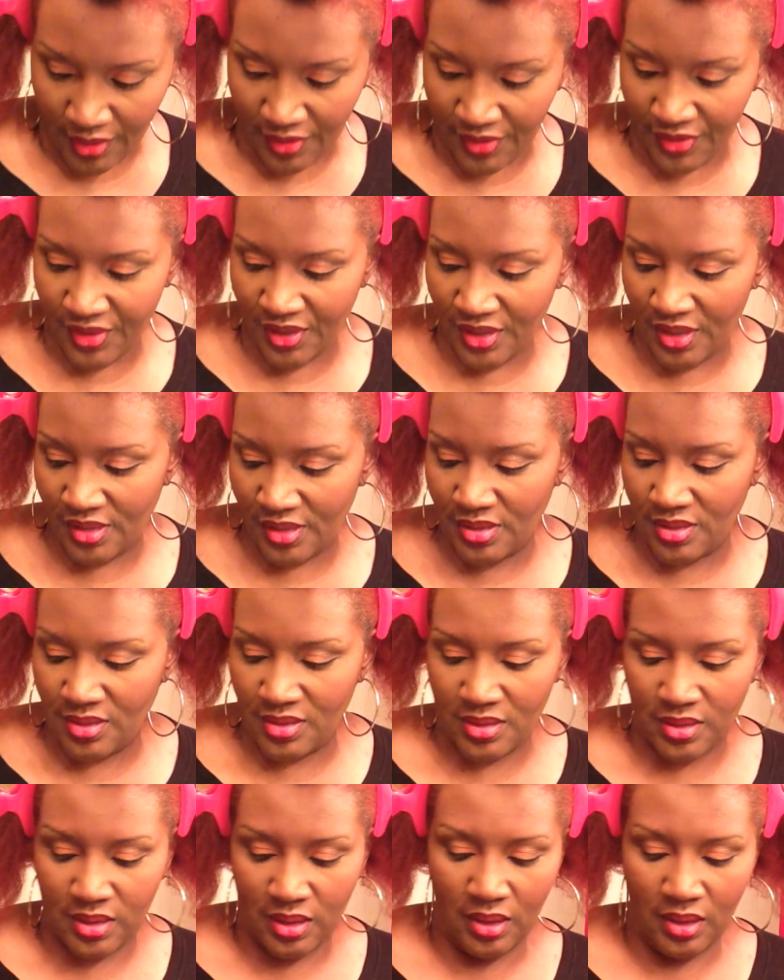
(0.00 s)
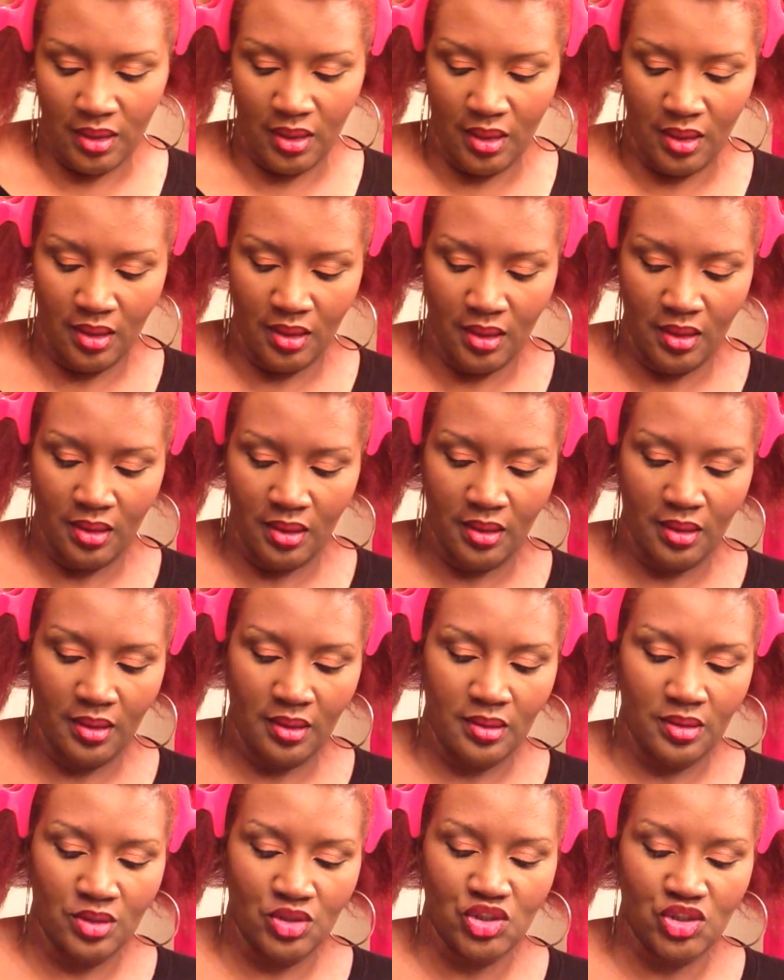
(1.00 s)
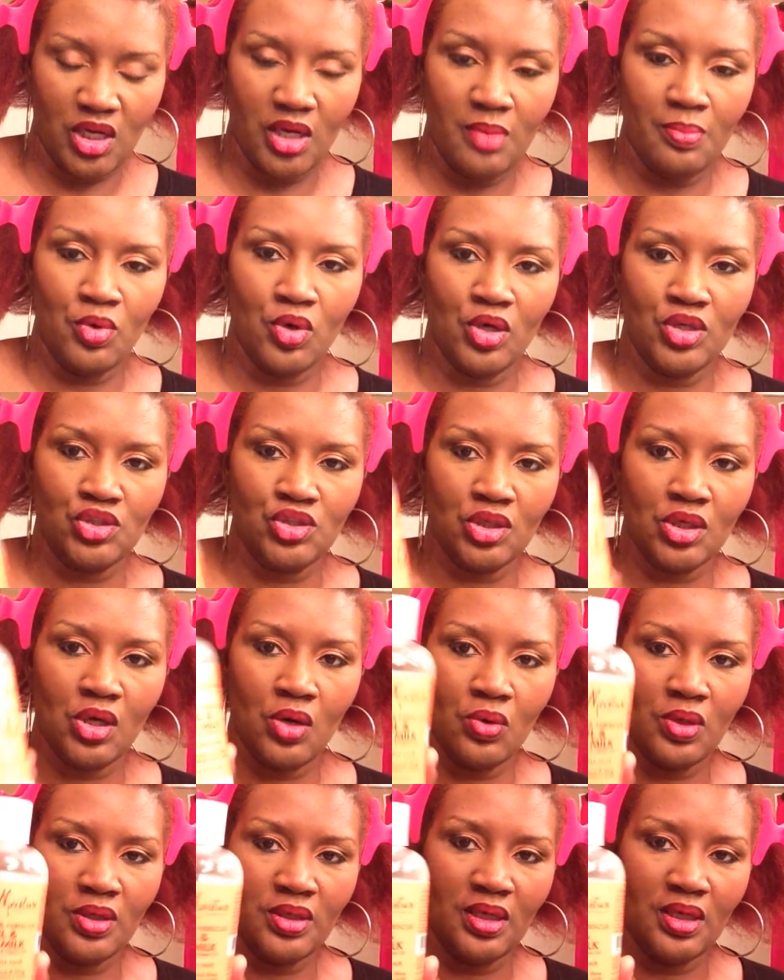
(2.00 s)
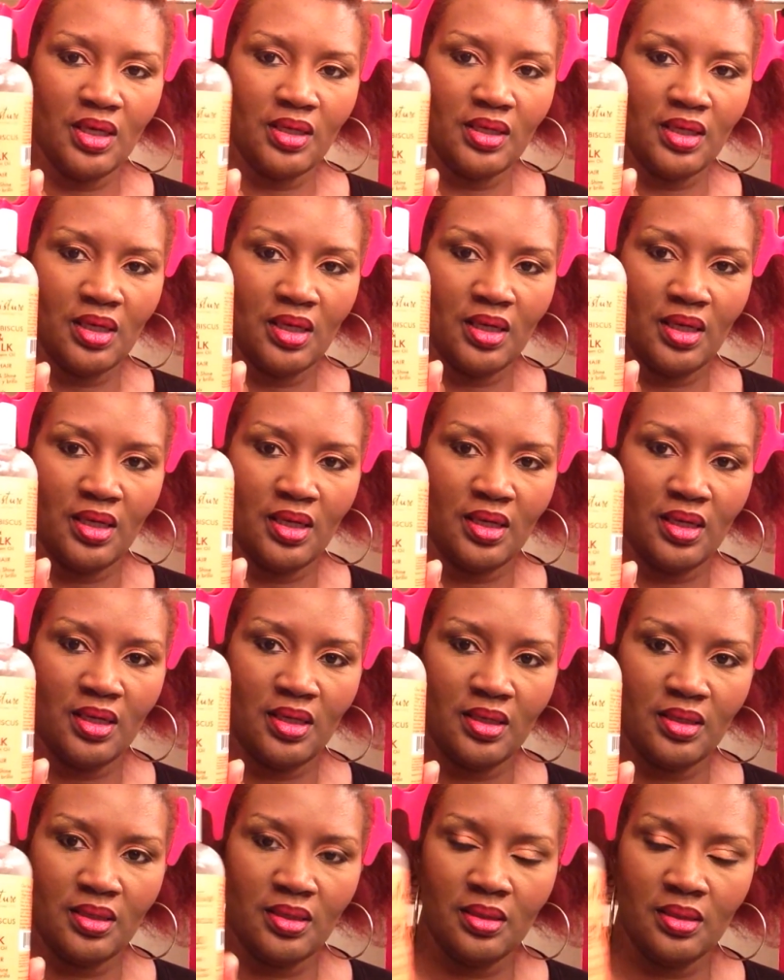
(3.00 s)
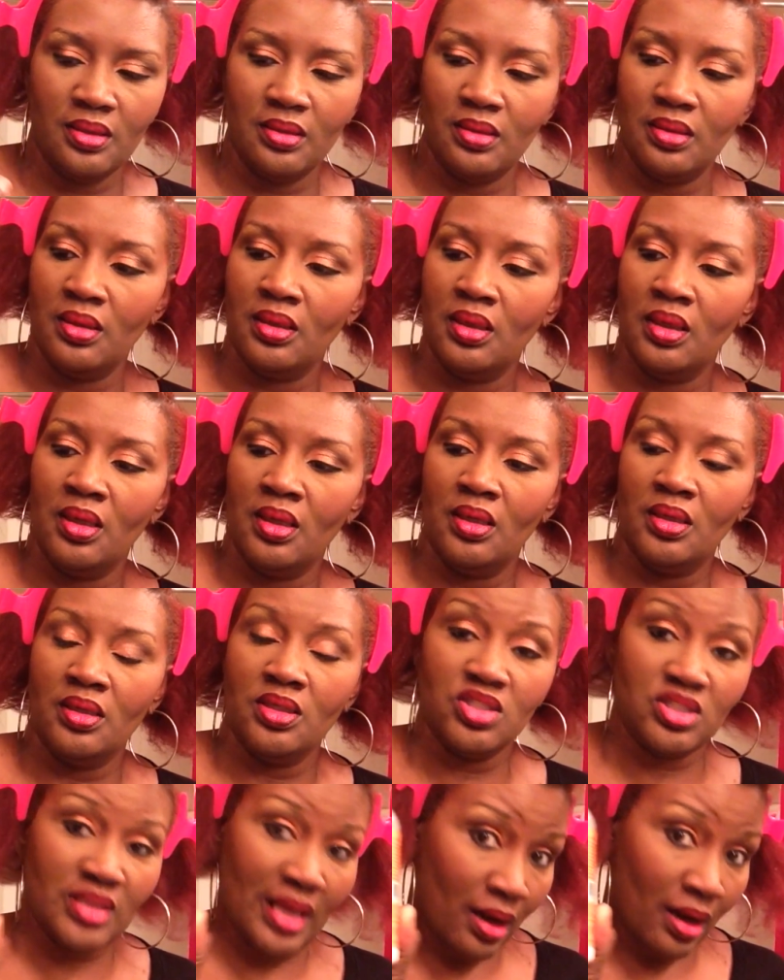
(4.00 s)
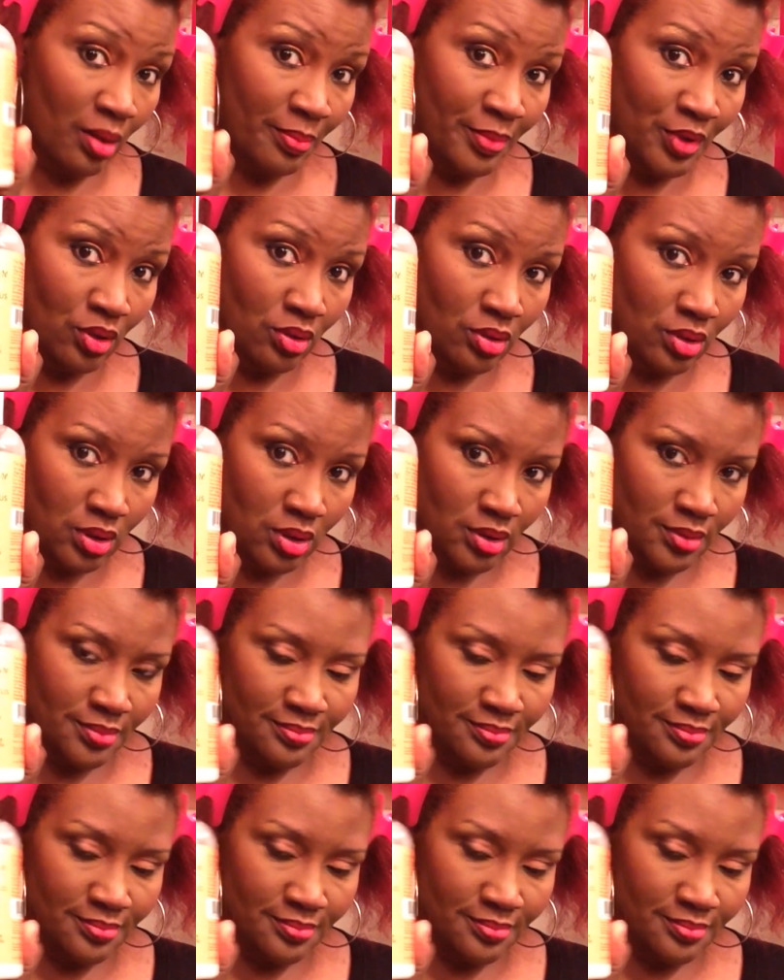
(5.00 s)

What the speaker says: this Shea Moisture Coconut and Style Milk.